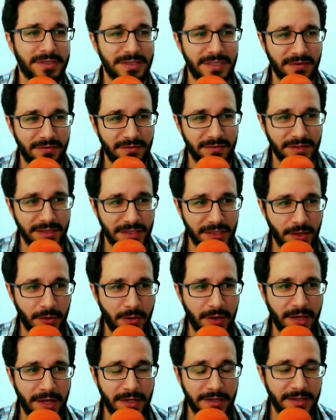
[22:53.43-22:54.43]
definitely go
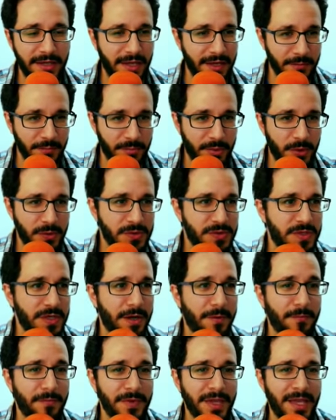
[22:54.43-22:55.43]
ahead and post
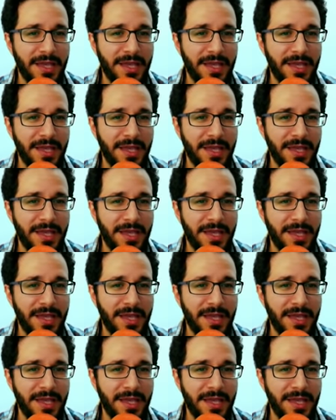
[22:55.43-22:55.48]
them.